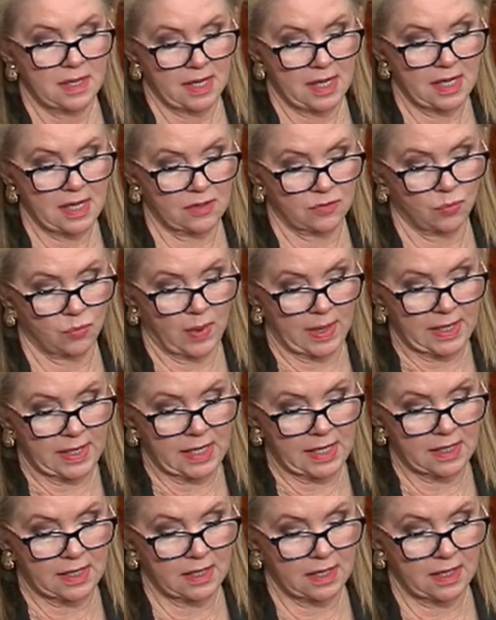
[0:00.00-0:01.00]
in
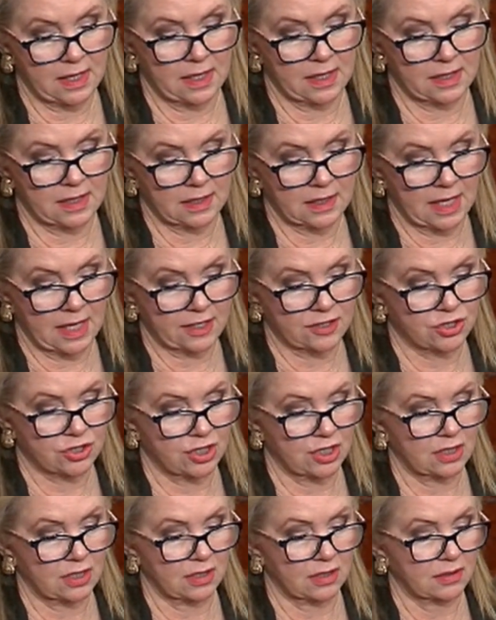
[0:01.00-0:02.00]
winning an
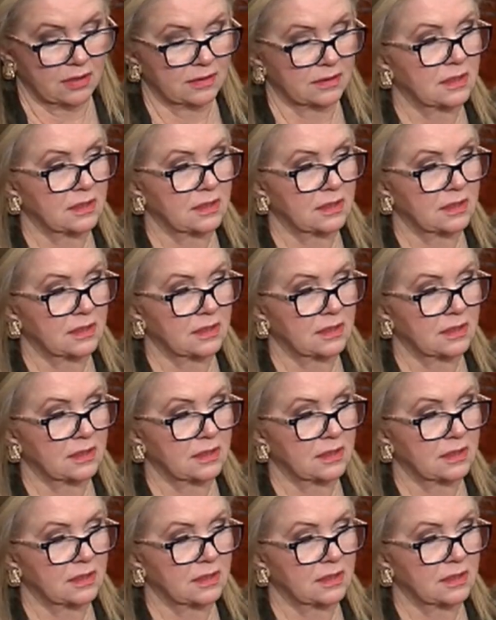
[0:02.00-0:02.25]
election.